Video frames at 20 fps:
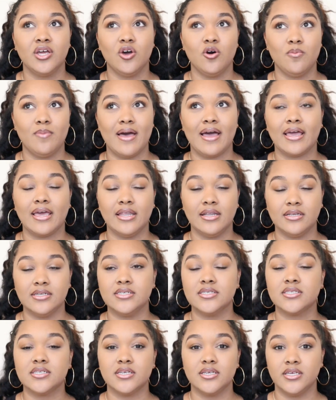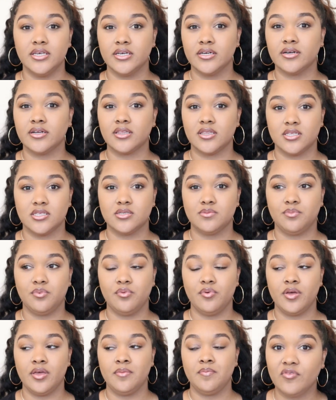go back at least a year at this
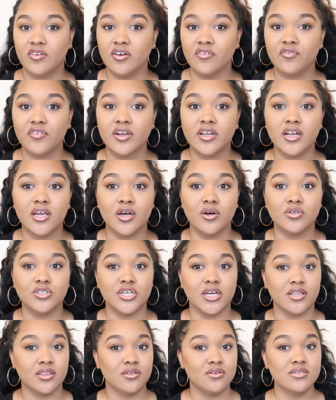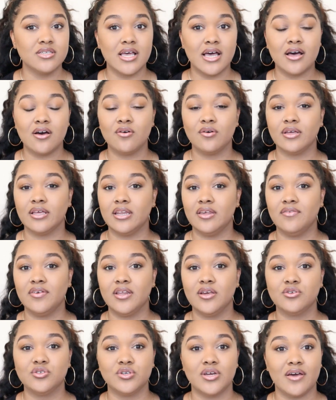point. Feel free to go check those out. Any
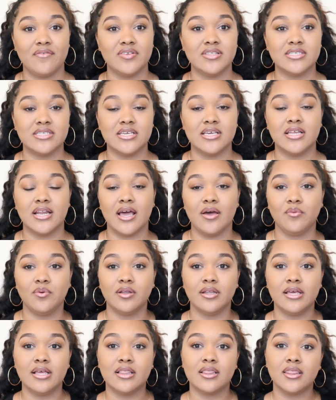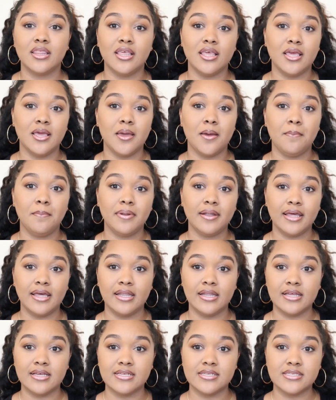videos you haven't seen, I will link the
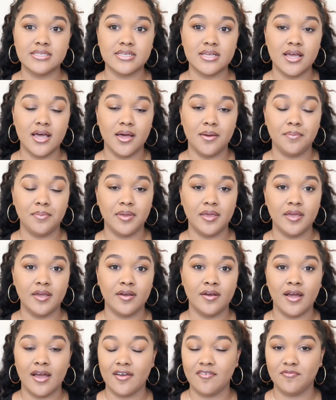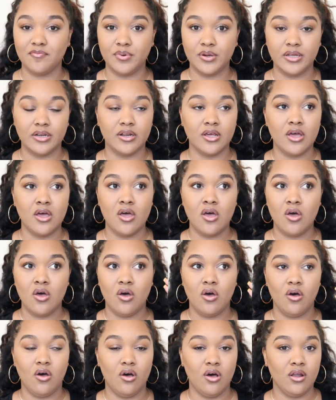playlist up here. I've put
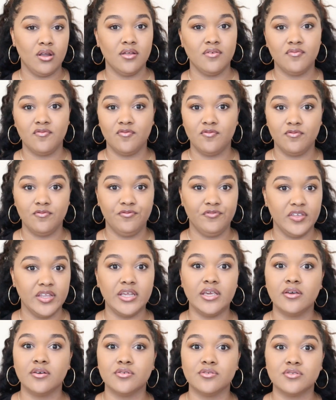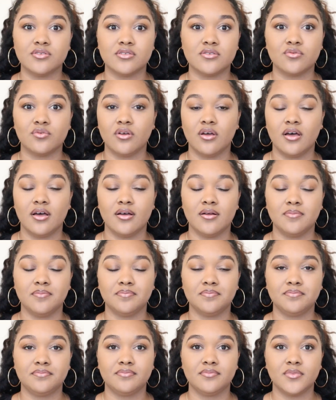all of videos,
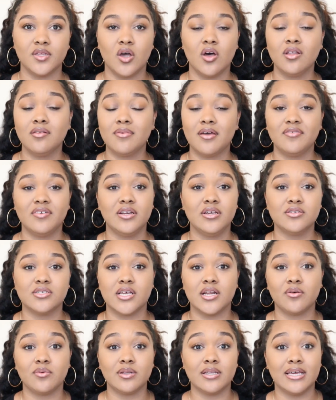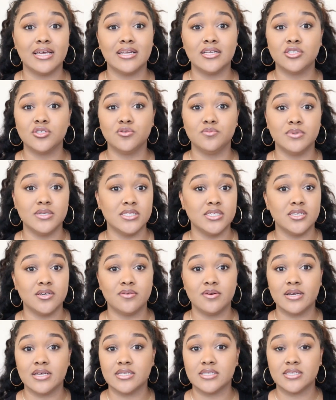all of my videos that are related to
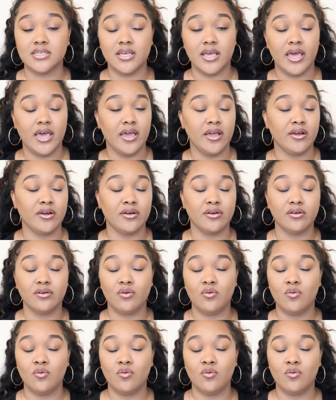PCOS, hair,